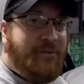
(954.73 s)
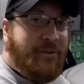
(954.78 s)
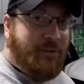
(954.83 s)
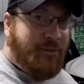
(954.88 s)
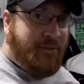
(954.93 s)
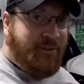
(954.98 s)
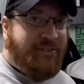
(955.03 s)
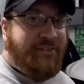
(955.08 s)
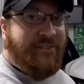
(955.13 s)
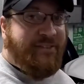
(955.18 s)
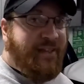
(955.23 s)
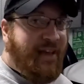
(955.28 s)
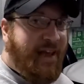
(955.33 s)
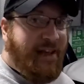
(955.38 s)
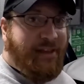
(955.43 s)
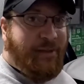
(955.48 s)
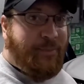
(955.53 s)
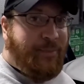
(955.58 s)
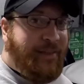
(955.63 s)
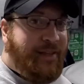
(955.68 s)
So this is
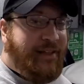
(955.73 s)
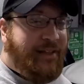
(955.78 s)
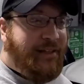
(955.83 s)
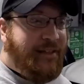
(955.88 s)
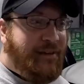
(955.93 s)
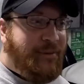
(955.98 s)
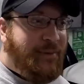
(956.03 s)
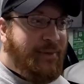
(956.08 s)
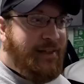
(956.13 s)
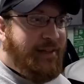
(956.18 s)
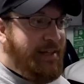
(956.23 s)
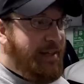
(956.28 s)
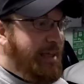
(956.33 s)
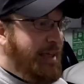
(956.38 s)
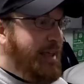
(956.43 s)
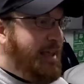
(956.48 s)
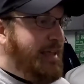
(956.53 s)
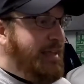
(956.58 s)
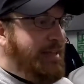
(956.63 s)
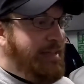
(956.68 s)
kind of be going to
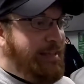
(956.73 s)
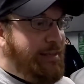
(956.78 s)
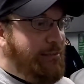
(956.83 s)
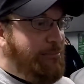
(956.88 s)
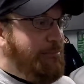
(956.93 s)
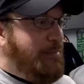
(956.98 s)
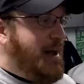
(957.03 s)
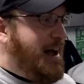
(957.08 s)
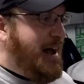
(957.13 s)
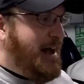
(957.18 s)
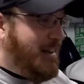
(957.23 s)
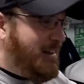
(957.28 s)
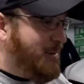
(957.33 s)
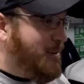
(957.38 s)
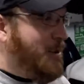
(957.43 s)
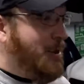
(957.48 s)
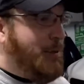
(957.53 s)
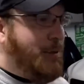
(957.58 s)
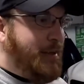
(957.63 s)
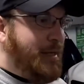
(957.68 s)
be a
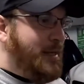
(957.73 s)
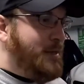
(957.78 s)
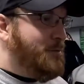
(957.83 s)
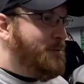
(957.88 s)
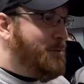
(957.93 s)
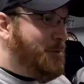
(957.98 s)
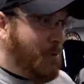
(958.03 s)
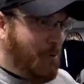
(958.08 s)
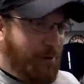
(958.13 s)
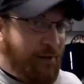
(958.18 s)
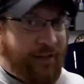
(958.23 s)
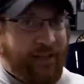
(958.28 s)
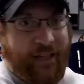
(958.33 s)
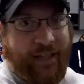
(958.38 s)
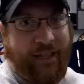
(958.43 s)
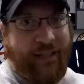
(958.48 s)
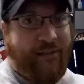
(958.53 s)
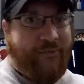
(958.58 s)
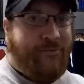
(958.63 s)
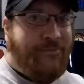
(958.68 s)
ongoing
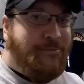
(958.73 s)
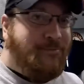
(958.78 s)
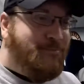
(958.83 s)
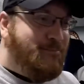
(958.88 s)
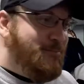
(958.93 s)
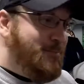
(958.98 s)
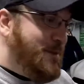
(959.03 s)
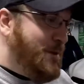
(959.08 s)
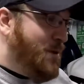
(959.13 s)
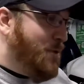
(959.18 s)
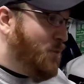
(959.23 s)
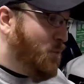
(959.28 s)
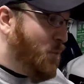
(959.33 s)
learning, you know,